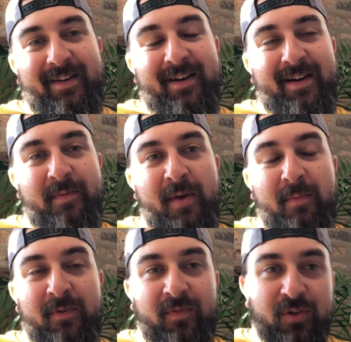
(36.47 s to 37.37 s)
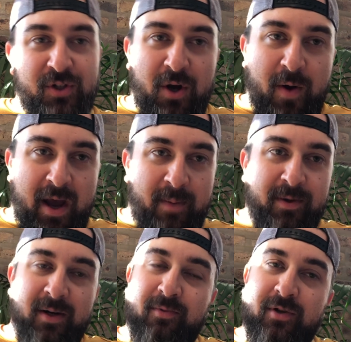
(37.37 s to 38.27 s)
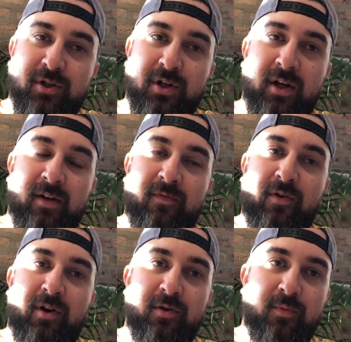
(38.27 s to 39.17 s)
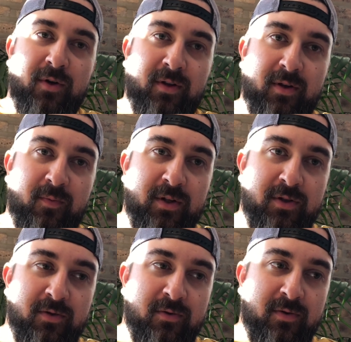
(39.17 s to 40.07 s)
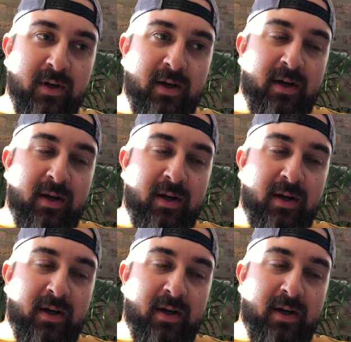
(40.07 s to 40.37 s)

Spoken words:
It made me feel so happy and appreciated for all the work that we do